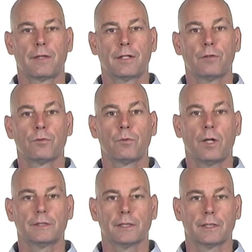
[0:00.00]
Thank you for
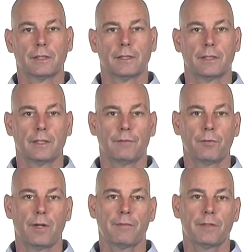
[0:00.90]
watching. If
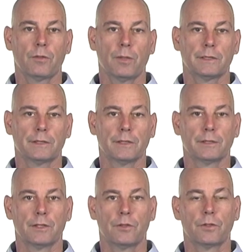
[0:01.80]
you have any
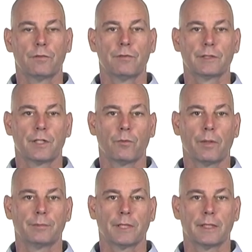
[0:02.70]
questions, you can visit our
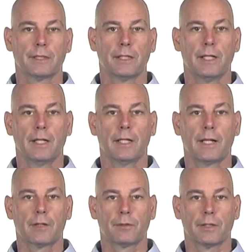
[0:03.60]
website at
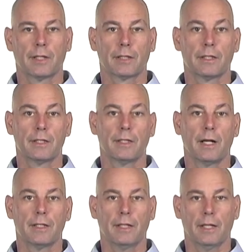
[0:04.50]

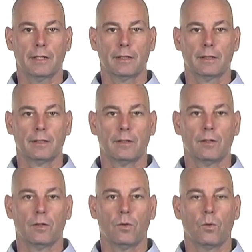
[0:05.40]
acratech.net
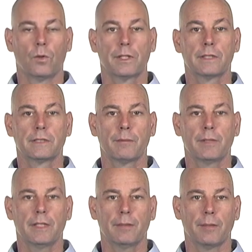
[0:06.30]
or you can send me
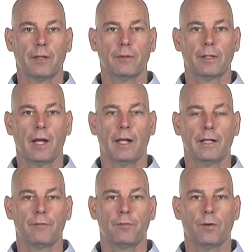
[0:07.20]
an email at
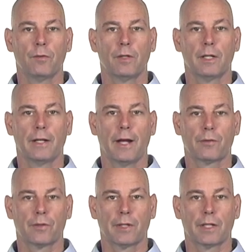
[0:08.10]
info at
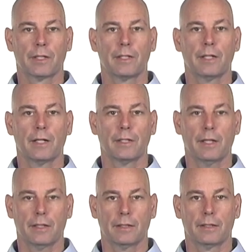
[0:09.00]

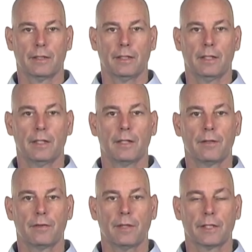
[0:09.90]
acratech.net.
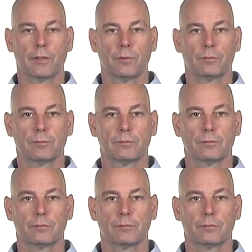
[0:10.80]
Thank you.